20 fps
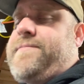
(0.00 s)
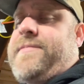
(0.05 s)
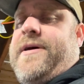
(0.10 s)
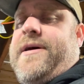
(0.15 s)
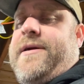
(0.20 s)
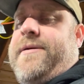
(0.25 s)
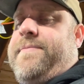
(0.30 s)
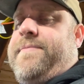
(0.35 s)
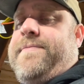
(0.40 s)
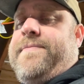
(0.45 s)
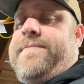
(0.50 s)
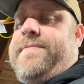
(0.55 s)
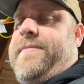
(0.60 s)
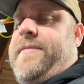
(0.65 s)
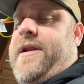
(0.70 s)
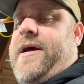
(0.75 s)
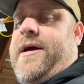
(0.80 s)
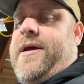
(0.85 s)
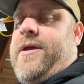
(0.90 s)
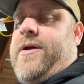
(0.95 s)
I'm
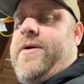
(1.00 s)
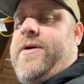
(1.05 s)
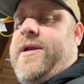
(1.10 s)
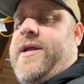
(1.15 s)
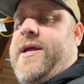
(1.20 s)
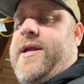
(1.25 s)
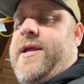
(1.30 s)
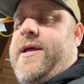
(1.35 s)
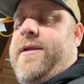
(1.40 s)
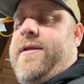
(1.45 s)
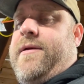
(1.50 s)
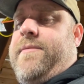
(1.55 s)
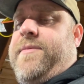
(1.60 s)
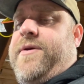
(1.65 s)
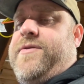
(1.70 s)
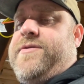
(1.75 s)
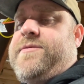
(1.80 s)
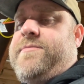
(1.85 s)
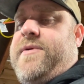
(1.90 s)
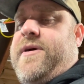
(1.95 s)
not good at it. I'm
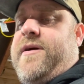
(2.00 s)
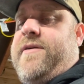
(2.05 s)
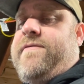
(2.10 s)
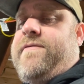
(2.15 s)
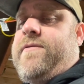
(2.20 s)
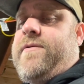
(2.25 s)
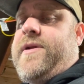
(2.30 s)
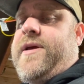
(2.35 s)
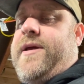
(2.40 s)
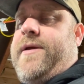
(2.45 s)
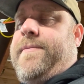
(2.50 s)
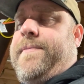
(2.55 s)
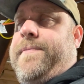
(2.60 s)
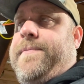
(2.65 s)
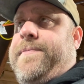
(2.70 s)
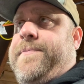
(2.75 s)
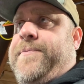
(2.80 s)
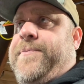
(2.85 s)
used to my iPhone 8